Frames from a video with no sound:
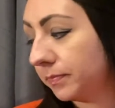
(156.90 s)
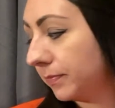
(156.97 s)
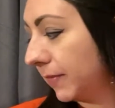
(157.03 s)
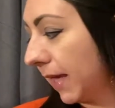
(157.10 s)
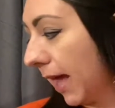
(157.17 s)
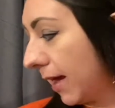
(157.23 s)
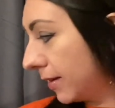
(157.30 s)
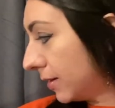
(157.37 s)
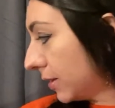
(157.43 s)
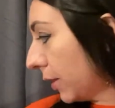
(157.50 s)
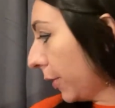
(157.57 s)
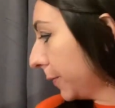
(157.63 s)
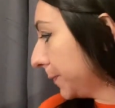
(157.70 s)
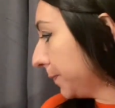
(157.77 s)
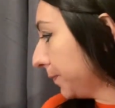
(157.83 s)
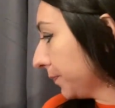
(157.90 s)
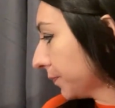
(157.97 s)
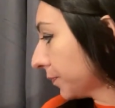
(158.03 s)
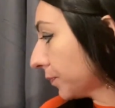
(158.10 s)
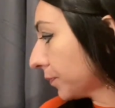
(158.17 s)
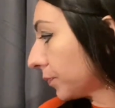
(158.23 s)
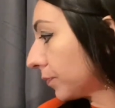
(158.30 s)
yeah, so
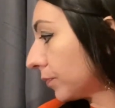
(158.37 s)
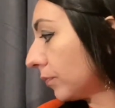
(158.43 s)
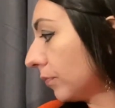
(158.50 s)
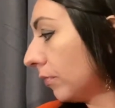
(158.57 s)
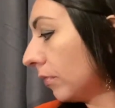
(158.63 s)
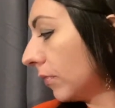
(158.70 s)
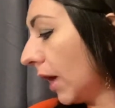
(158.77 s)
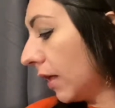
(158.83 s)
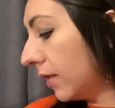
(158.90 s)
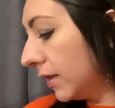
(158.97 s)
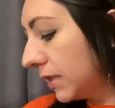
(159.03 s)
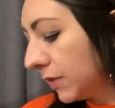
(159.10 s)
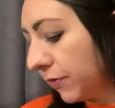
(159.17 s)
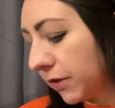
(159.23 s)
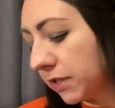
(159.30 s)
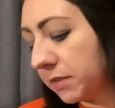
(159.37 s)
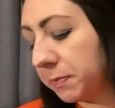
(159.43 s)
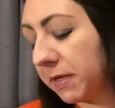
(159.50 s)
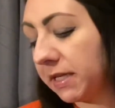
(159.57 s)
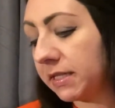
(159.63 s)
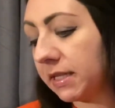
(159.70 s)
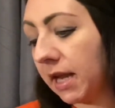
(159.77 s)
this first
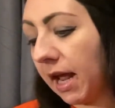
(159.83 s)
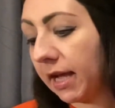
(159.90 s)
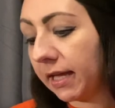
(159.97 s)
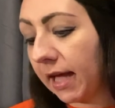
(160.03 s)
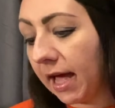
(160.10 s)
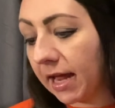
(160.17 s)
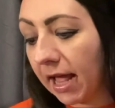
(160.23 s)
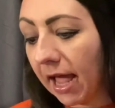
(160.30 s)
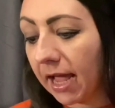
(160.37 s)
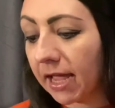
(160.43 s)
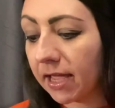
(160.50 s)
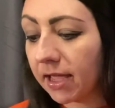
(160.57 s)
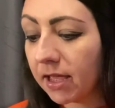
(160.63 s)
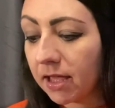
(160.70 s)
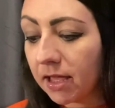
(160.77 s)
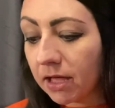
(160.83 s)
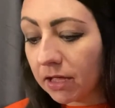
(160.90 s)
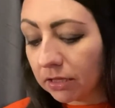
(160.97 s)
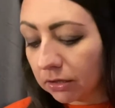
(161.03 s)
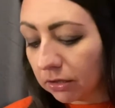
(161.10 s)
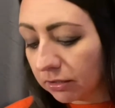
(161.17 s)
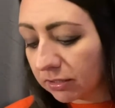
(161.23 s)
piece that I got, I
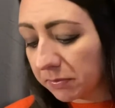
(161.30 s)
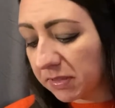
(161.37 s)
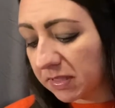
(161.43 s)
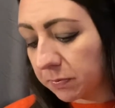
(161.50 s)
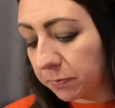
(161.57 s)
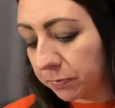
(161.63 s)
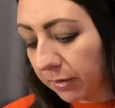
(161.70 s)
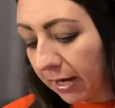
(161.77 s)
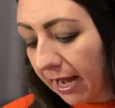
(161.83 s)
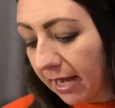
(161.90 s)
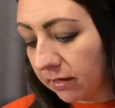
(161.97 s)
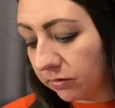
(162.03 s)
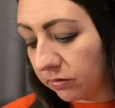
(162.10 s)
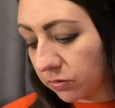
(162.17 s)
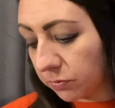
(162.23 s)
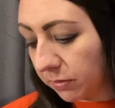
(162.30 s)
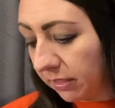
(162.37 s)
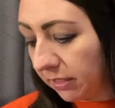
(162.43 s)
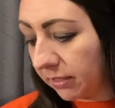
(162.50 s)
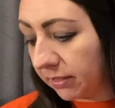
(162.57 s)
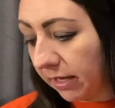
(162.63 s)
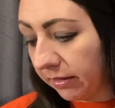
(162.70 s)
looked up this brand and there's really
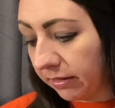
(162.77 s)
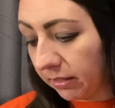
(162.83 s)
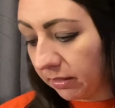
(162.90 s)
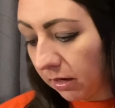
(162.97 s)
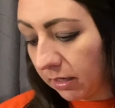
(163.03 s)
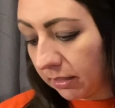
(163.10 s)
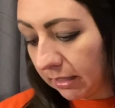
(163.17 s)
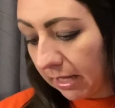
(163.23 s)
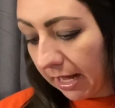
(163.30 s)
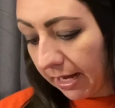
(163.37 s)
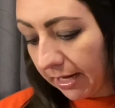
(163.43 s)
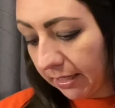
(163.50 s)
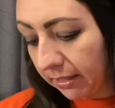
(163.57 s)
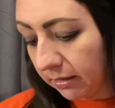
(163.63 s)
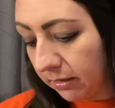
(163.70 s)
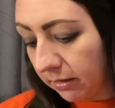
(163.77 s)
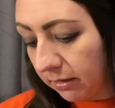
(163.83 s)
nothing online